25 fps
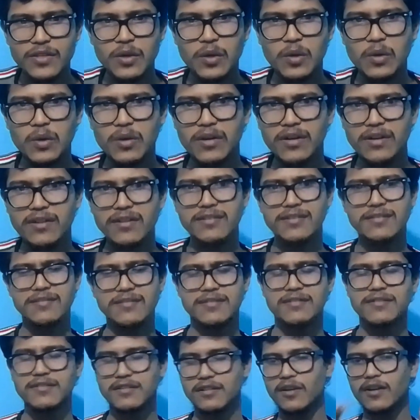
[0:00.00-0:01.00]
so
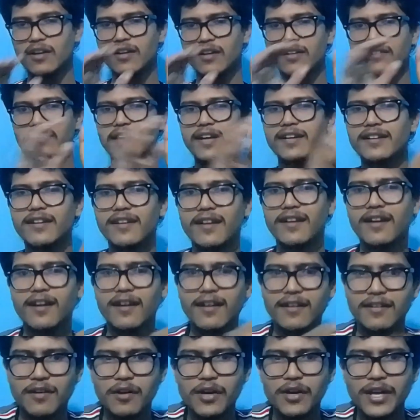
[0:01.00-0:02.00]
that
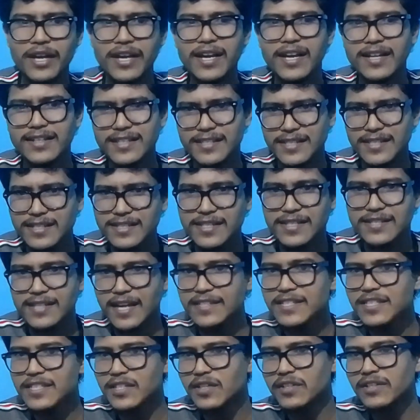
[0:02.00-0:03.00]
okay, this is the
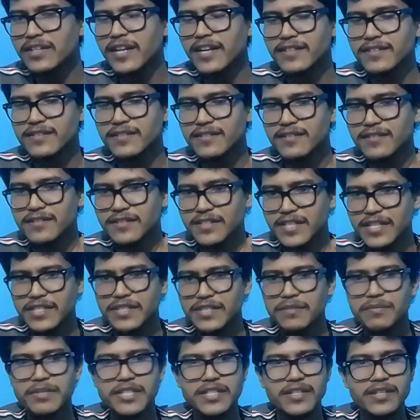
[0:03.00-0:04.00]
suggestion that
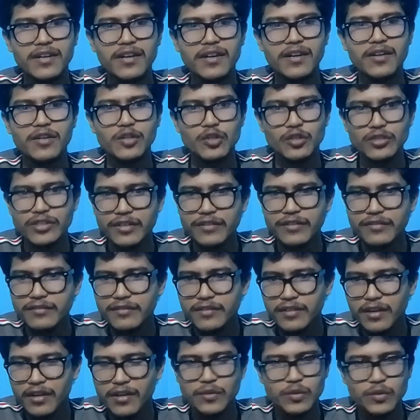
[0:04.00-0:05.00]
ChatGPT wrote
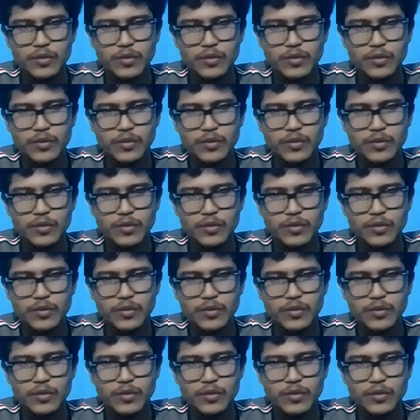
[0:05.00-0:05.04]
down